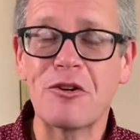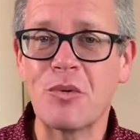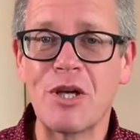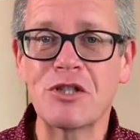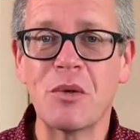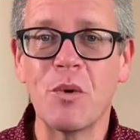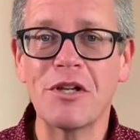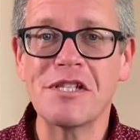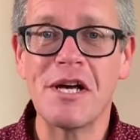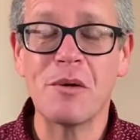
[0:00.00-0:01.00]
question
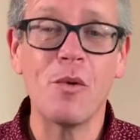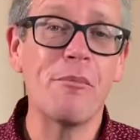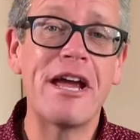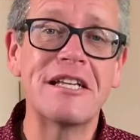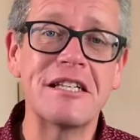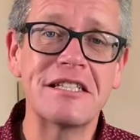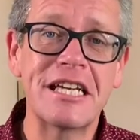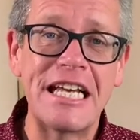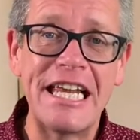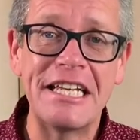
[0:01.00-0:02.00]
what, uh, what makes us
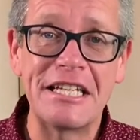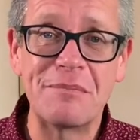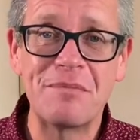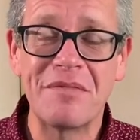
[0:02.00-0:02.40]
Canadian?